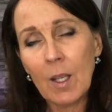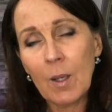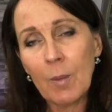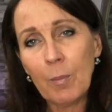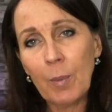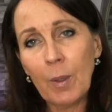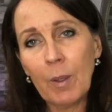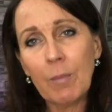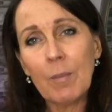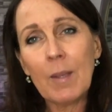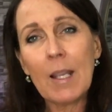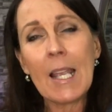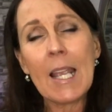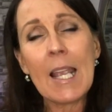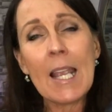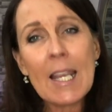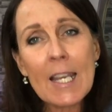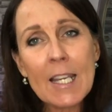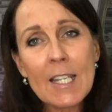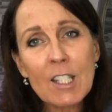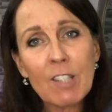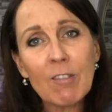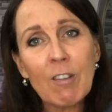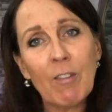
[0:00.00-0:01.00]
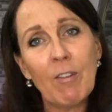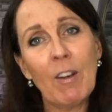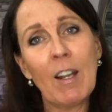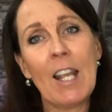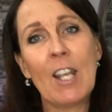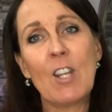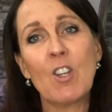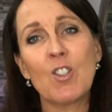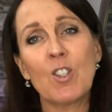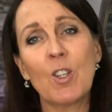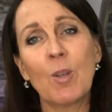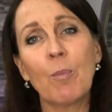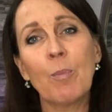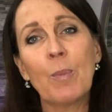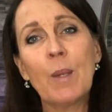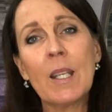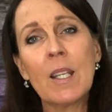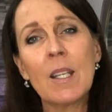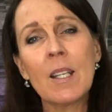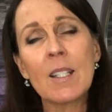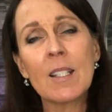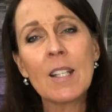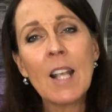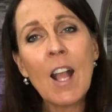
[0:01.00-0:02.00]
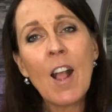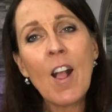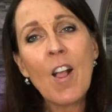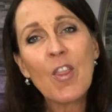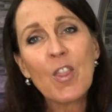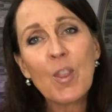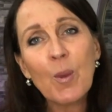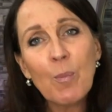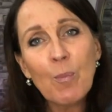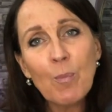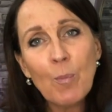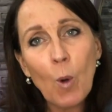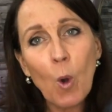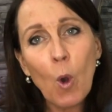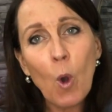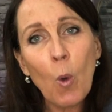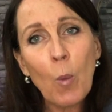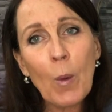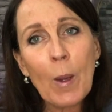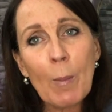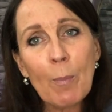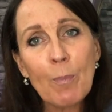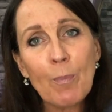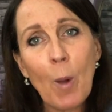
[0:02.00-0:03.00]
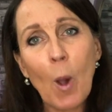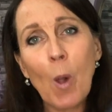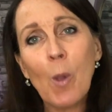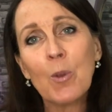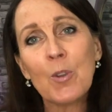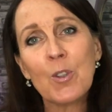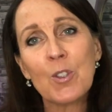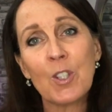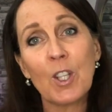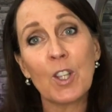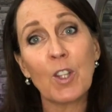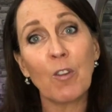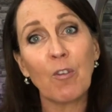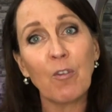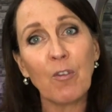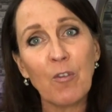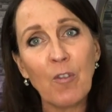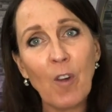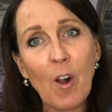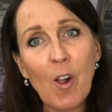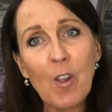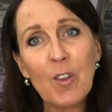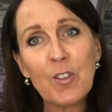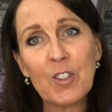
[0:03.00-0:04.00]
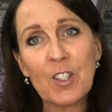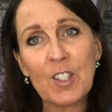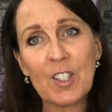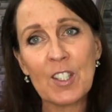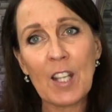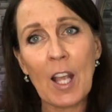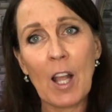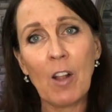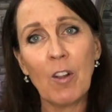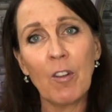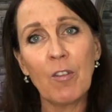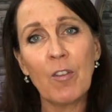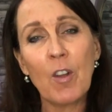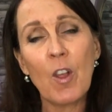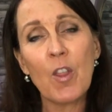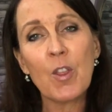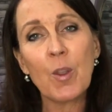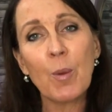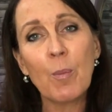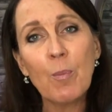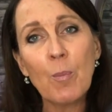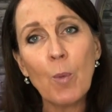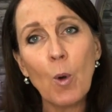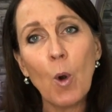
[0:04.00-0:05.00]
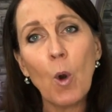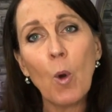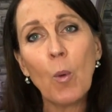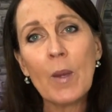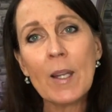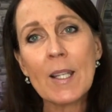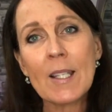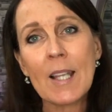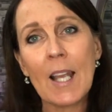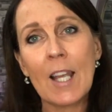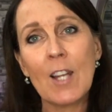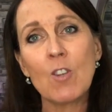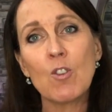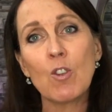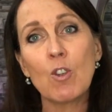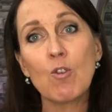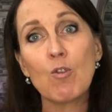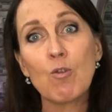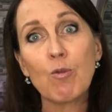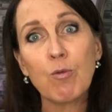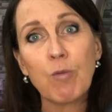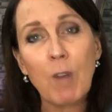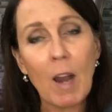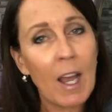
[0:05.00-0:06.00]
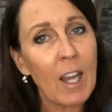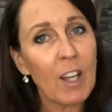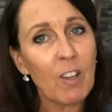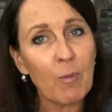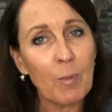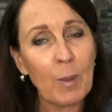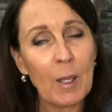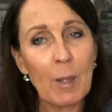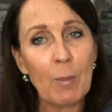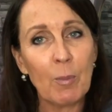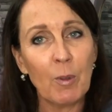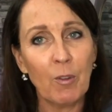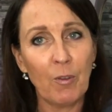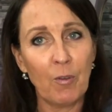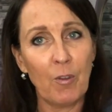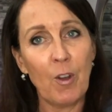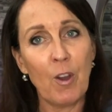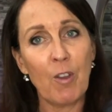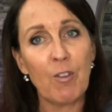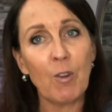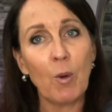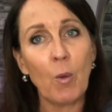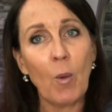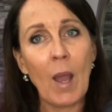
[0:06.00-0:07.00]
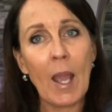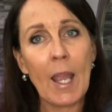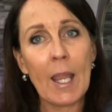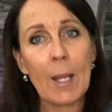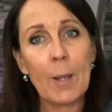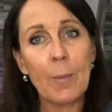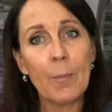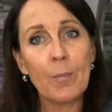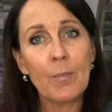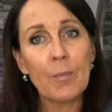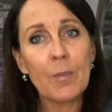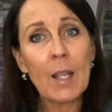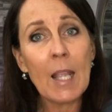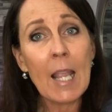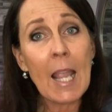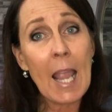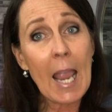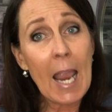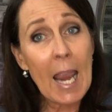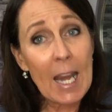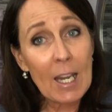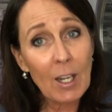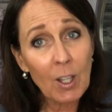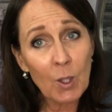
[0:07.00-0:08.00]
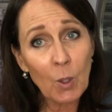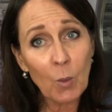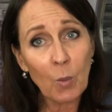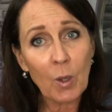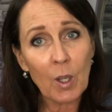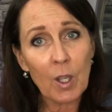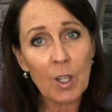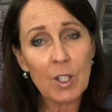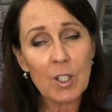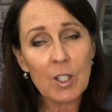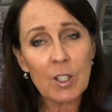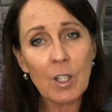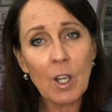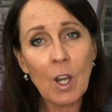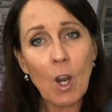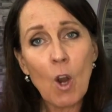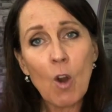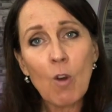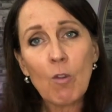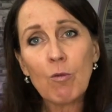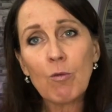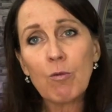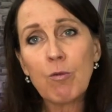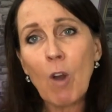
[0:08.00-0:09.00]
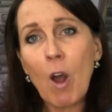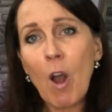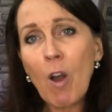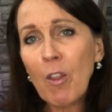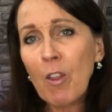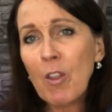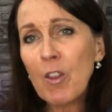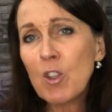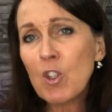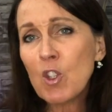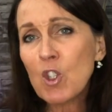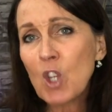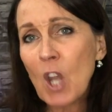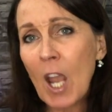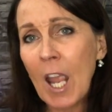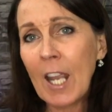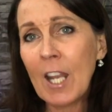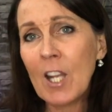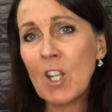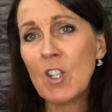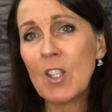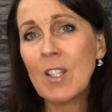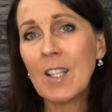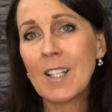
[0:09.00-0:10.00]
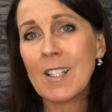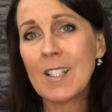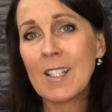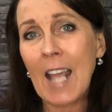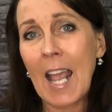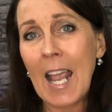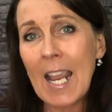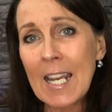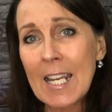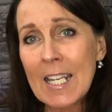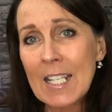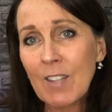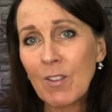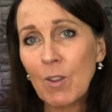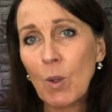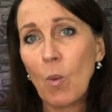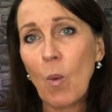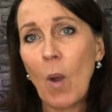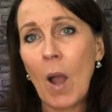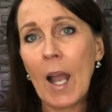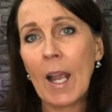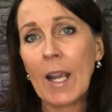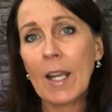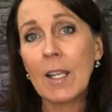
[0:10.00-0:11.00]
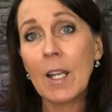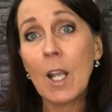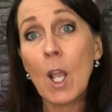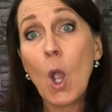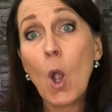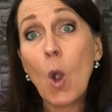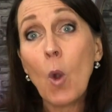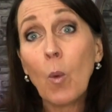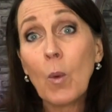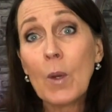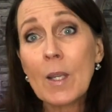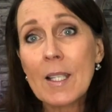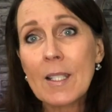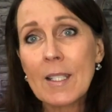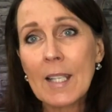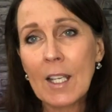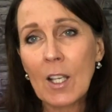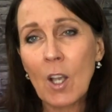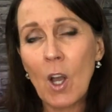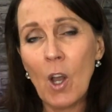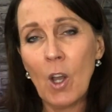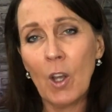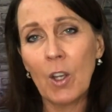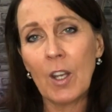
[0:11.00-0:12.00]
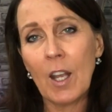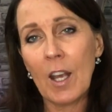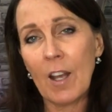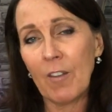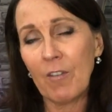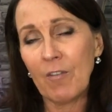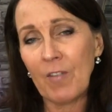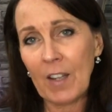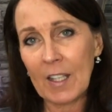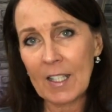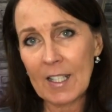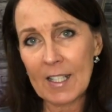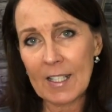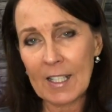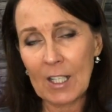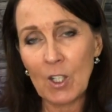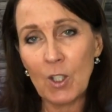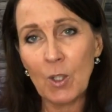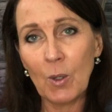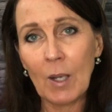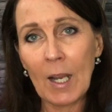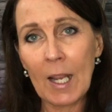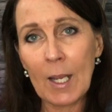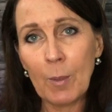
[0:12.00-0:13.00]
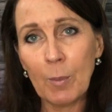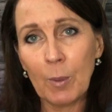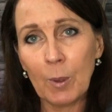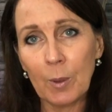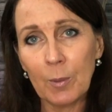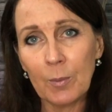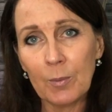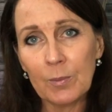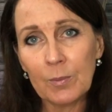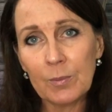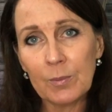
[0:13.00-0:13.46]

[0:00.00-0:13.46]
But here's the revelation, because the more we bolster the false self, the more we tend to drive people further away. In other words, rather than changing the taste of the wine, we stick on a fancy new label.